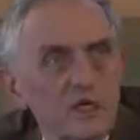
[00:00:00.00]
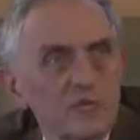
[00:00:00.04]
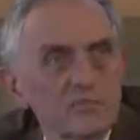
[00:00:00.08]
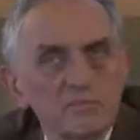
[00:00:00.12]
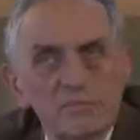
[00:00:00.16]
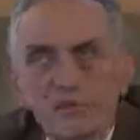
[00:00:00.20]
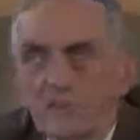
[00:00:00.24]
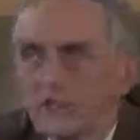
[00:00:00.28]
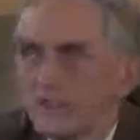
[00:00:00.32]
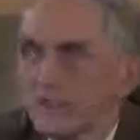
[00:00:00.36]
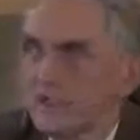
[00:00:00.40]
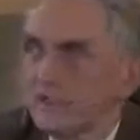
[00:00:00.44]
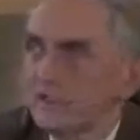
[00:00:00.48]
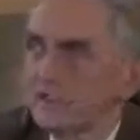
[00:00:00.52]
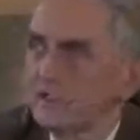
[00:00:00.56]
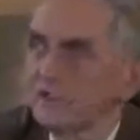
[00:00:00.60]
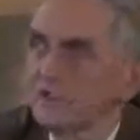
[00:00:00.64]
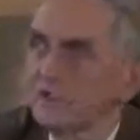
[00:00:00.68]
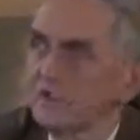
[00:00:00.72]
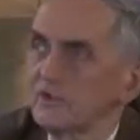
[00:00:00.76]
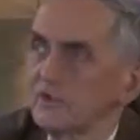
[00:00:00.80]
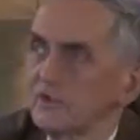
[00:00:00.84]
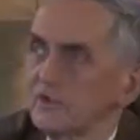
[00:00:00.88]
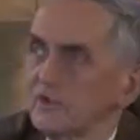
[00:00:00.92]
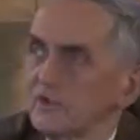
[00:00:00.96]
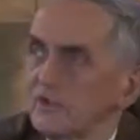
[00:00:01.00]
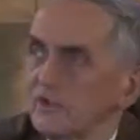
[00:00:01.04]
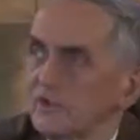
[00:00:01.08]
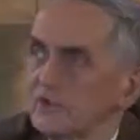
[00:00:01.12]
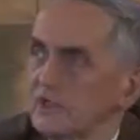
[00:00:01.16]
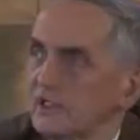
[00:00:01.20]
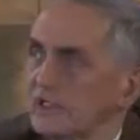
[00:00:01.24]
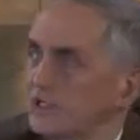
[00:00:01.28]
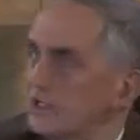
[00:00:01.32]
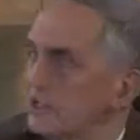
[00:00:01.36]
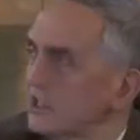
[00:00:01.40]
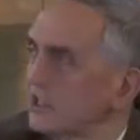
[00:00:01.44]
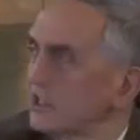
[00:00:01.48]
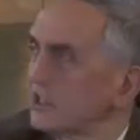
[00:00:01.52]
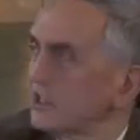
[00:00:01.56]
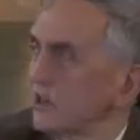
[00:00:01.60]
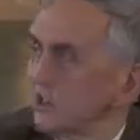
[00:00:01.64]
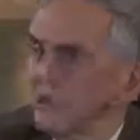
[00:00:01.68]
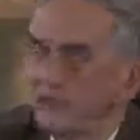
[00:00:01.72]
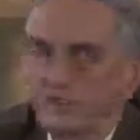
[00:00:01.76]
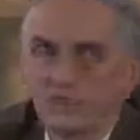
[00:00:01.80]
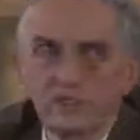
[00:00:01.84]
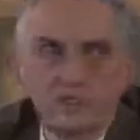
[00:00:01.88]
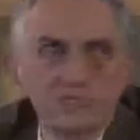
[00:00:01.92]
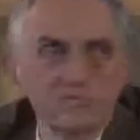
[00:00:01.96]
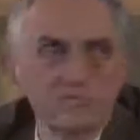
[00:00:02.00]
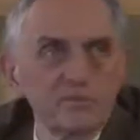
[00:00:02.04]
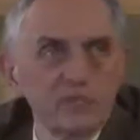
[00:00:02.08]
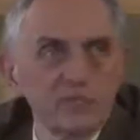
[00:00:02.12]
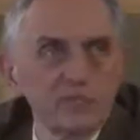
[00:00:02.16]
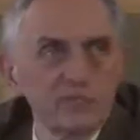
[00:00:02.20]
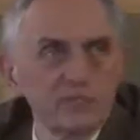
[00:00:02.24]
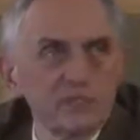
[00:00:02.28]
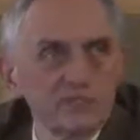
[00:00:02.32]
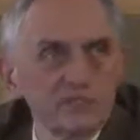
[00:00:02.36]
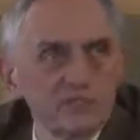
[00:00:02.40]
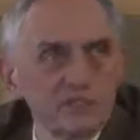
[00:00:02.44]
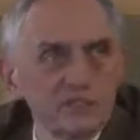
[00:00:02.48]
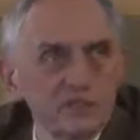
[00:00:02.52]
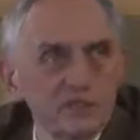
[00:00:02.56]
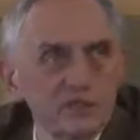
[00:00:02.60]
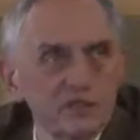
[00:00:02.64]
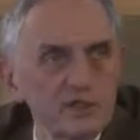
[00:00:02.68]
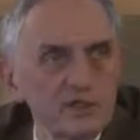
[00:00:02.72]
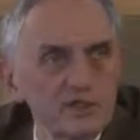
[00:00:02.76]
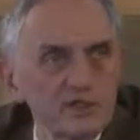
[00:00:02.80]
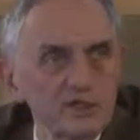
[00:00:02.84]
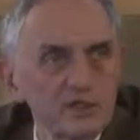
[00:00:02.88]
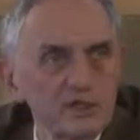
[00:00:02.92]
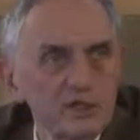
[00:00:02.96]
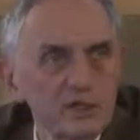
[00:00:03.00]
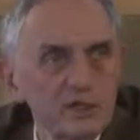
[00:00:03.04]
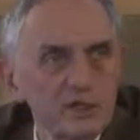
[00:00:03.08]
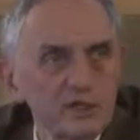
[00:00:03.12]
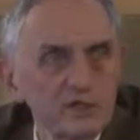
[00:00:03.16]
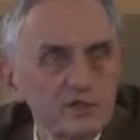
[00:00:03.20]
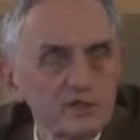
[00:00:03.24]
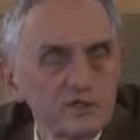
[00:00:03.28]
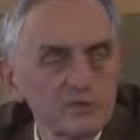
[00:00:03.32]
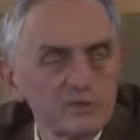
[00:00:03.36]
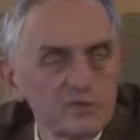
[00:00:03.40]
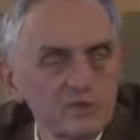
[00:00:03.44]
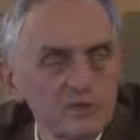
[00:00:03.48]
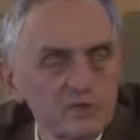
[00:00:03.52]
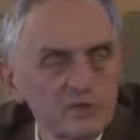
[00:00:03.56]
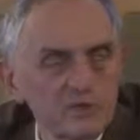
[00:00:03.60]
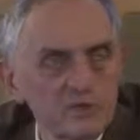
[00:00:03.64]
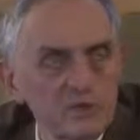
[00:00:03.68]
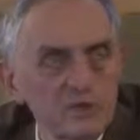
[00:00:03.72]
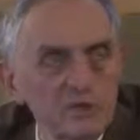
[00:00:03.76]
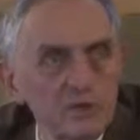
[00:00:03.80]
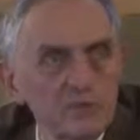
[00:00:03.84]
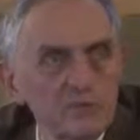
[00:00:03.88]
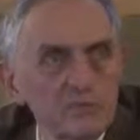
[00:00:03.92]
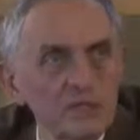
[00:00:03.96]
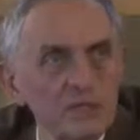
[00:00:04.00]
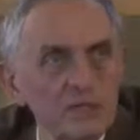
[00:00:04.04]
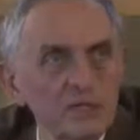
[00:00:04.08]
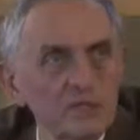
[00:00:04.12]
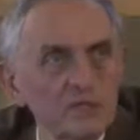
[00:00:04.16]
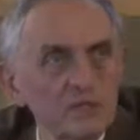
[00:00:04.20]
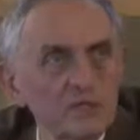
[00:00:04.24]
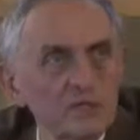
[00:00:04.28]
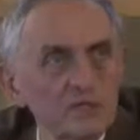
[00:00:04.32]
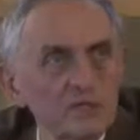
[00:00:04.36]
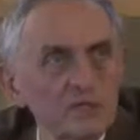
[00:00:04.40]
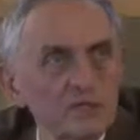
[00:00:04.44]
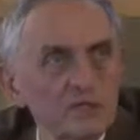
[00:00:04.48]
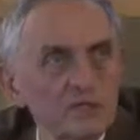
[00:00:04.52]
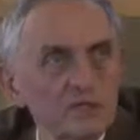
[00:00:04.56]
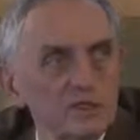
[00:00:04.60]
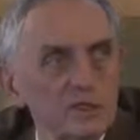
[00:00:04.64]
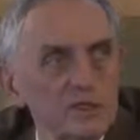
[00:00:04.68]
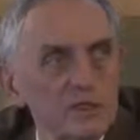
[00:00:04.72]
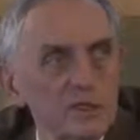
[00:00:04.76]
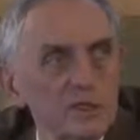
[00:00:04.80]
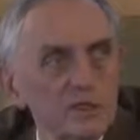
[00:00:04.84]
because there is integration by stealth through small matters.